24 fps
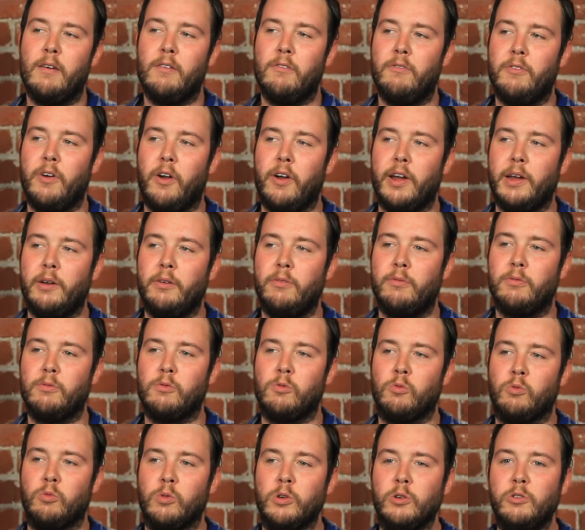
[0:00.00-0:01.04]
very
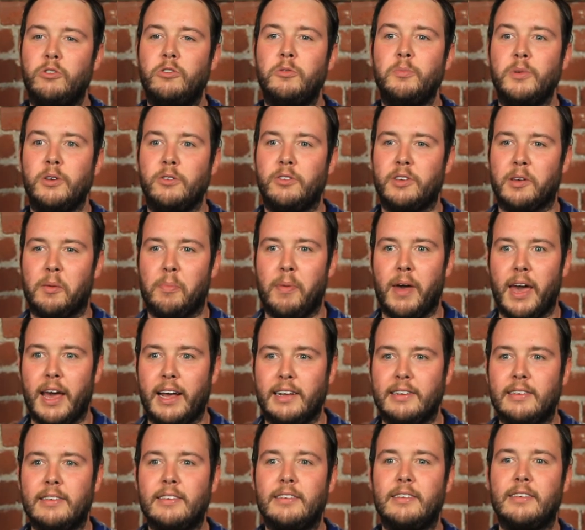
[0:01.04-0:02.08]
roots
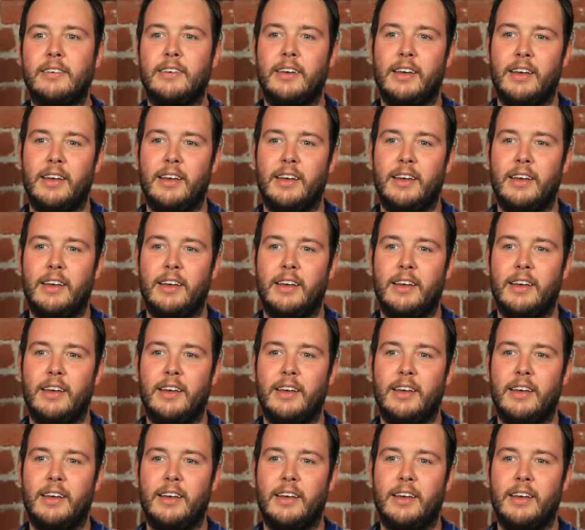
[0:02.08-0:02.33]
music-based,